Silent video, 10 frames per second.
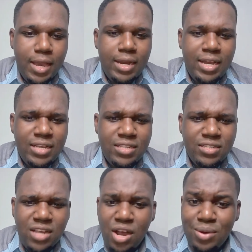and I
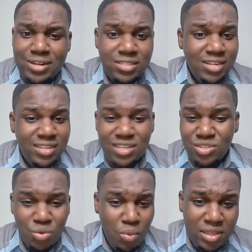saw where it
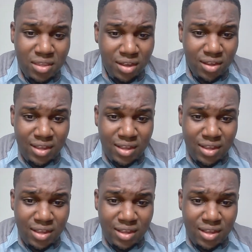started to wither.